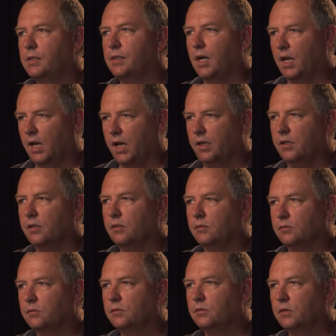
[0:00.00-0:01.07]
I liked it.
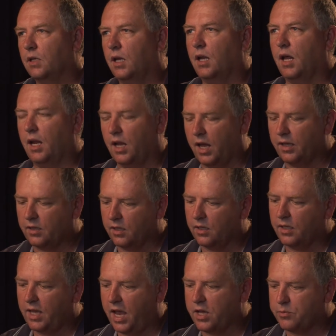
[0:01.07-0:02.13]
I like the
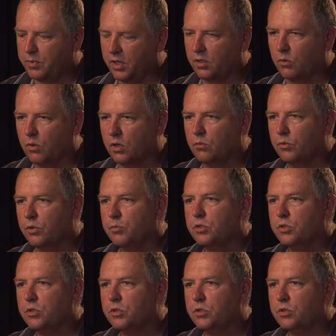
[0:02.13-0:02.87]
aspect of working with